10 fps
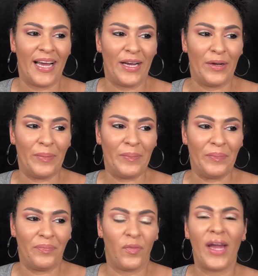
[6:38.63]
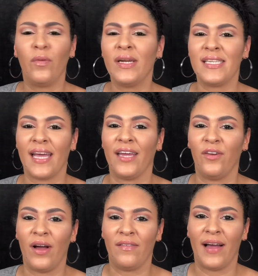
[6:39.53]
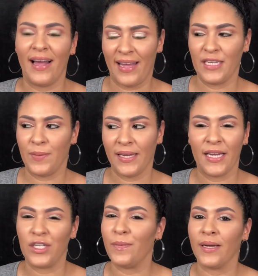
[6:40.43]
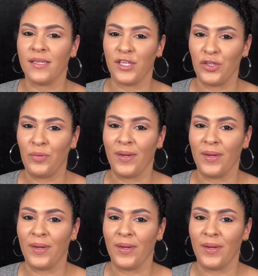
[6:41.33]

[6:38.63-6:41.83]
want to say I don't have high expectations, because I do,